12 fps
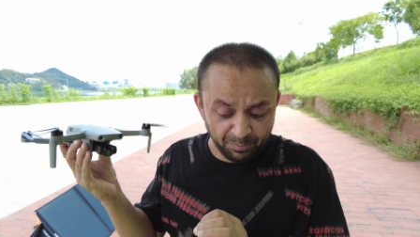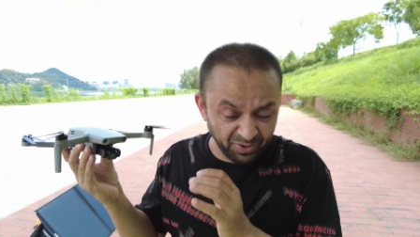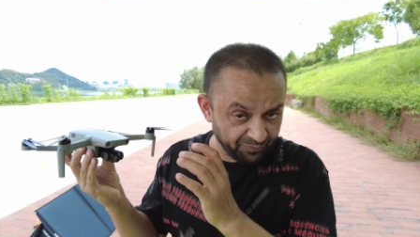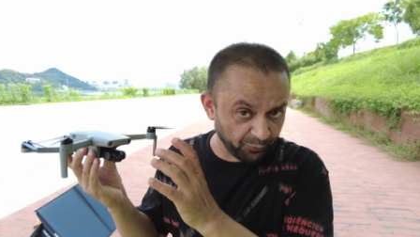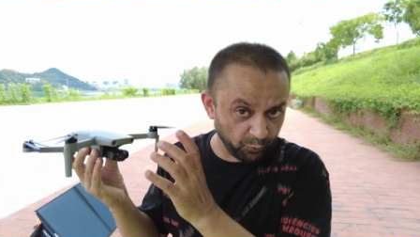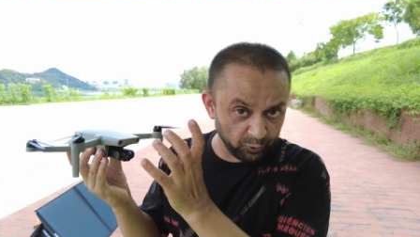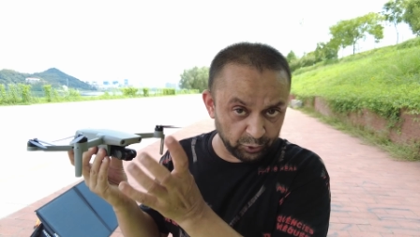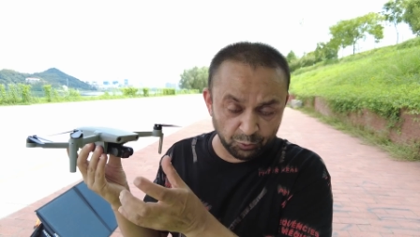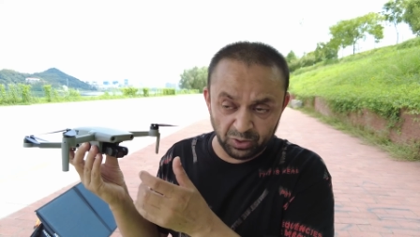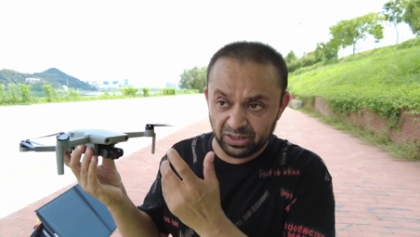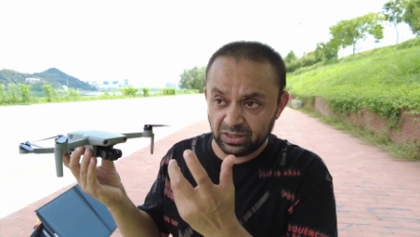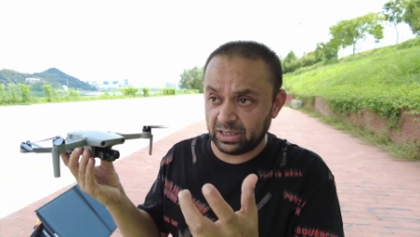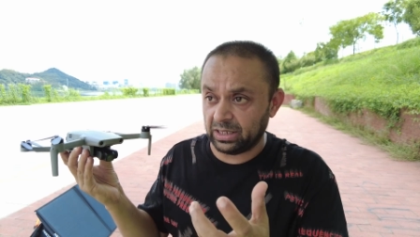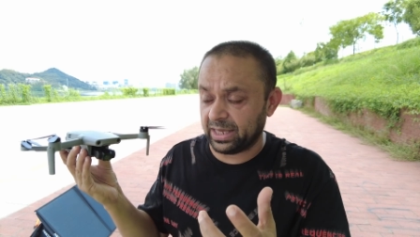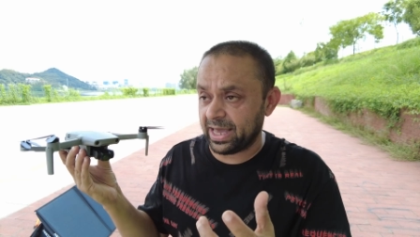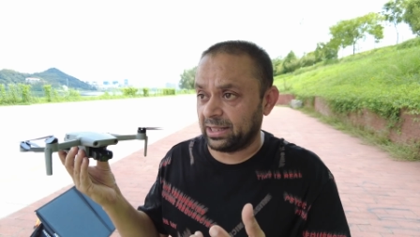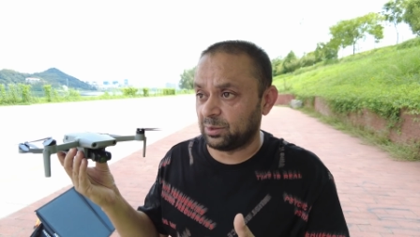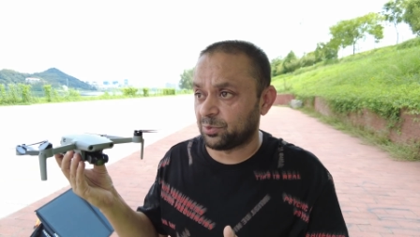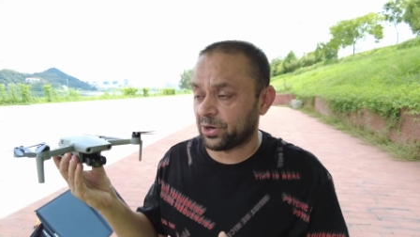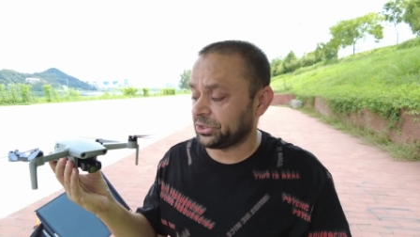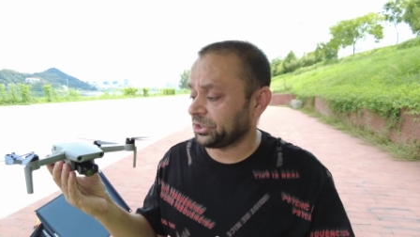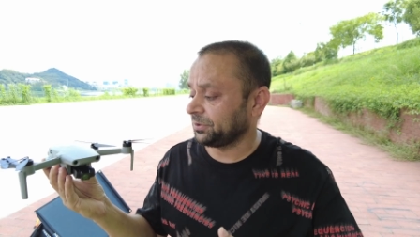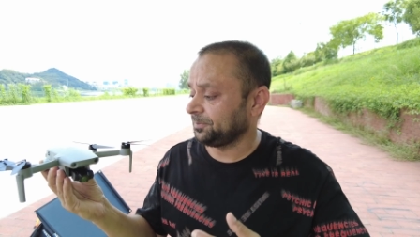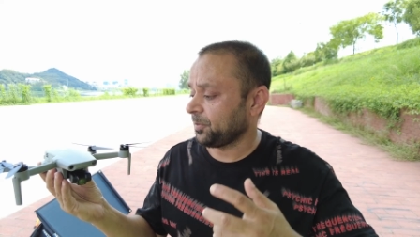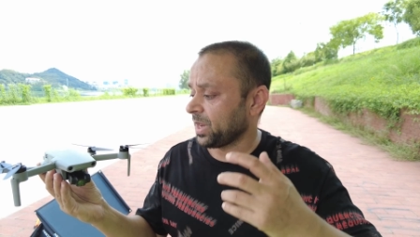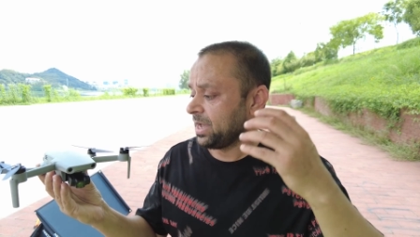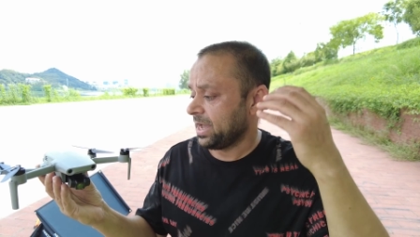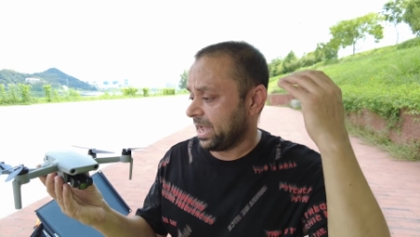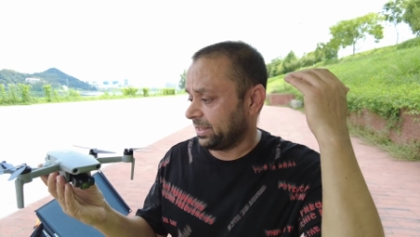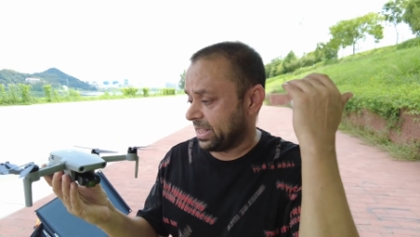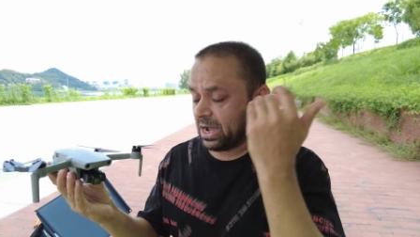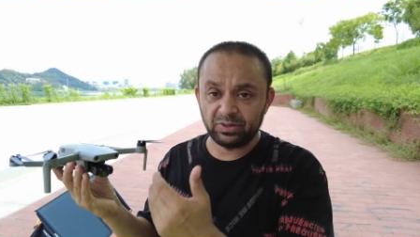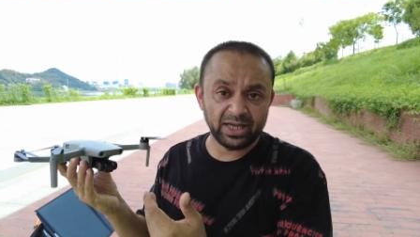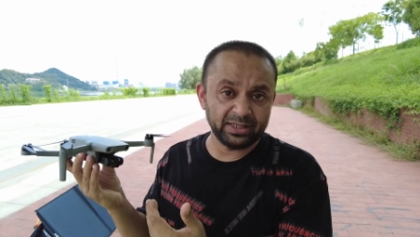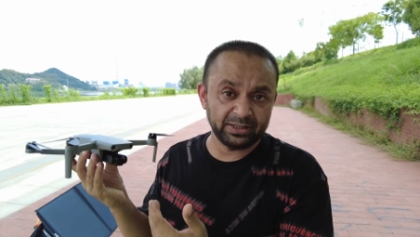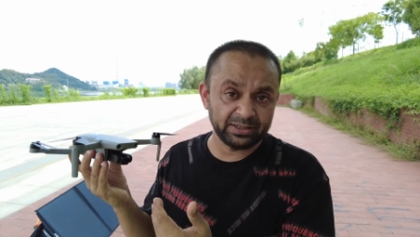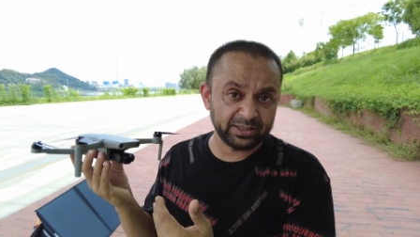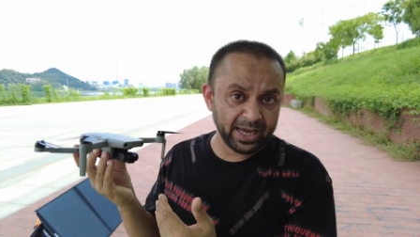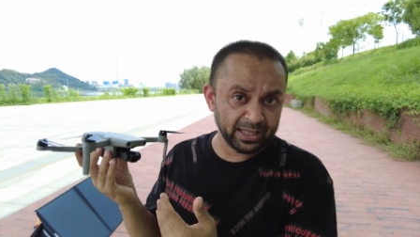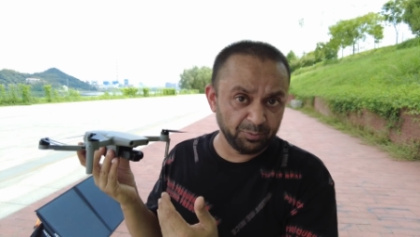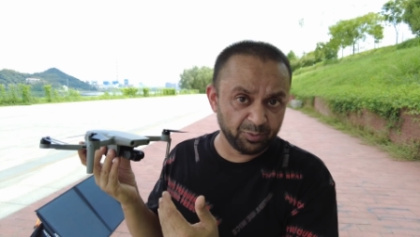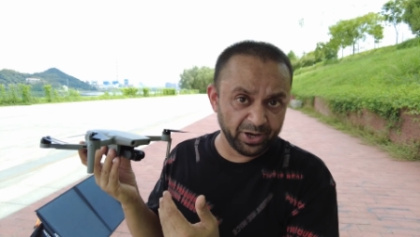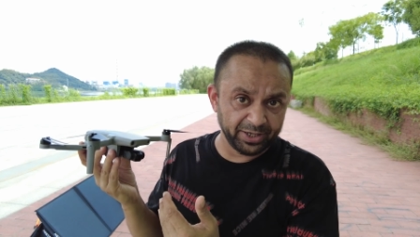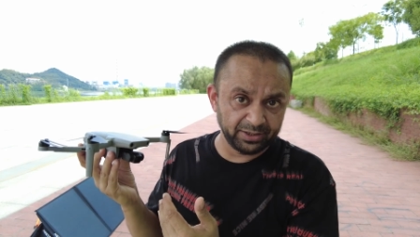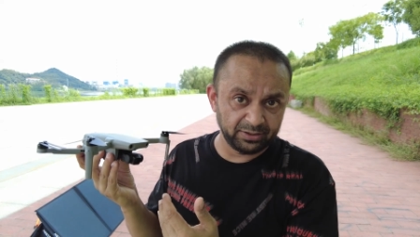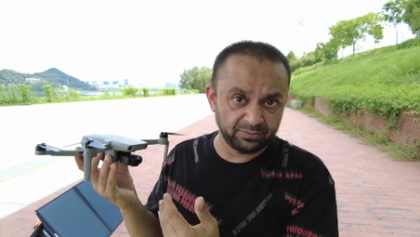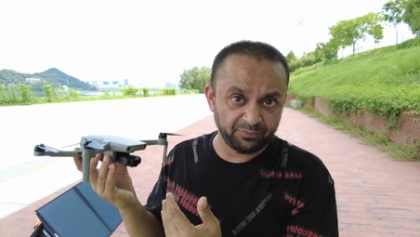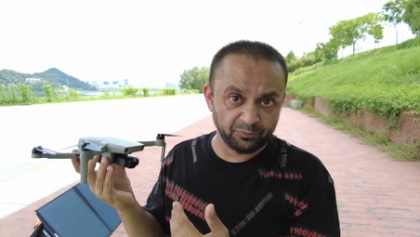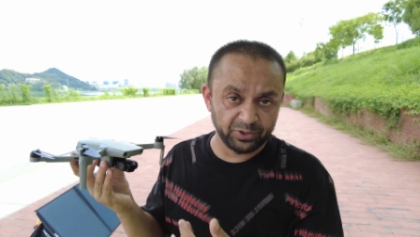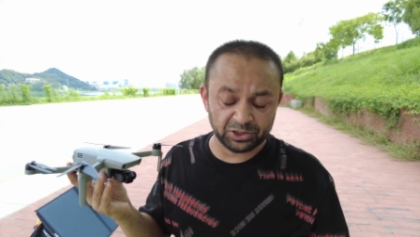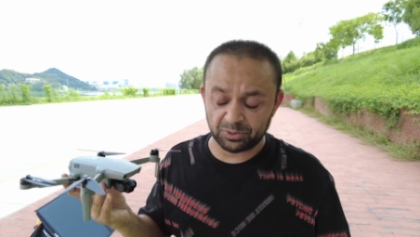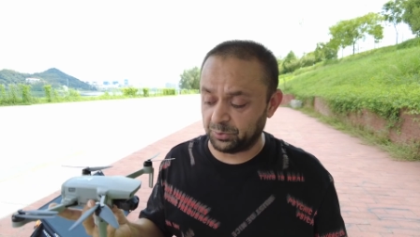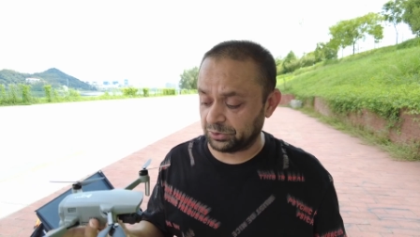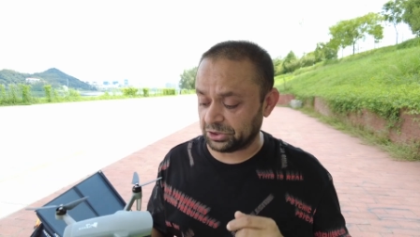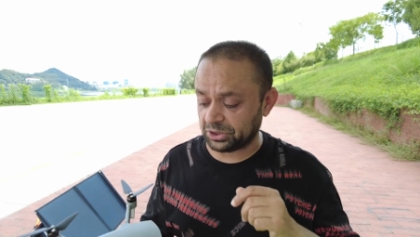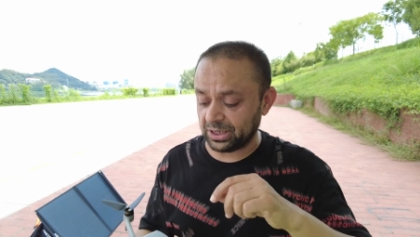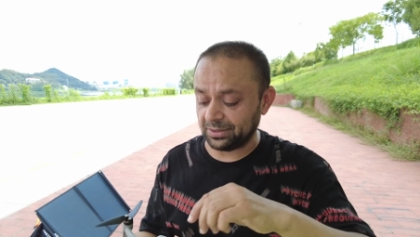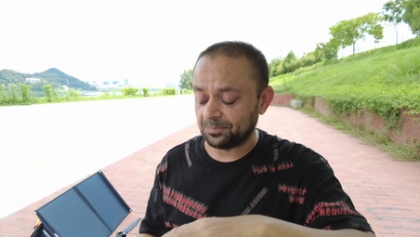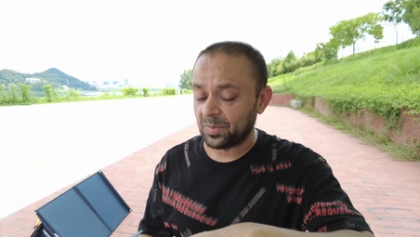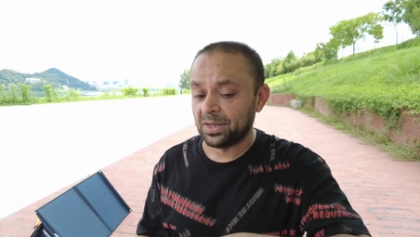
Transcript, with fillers: before doing the calibration, and now that is calibrated for vision positioning,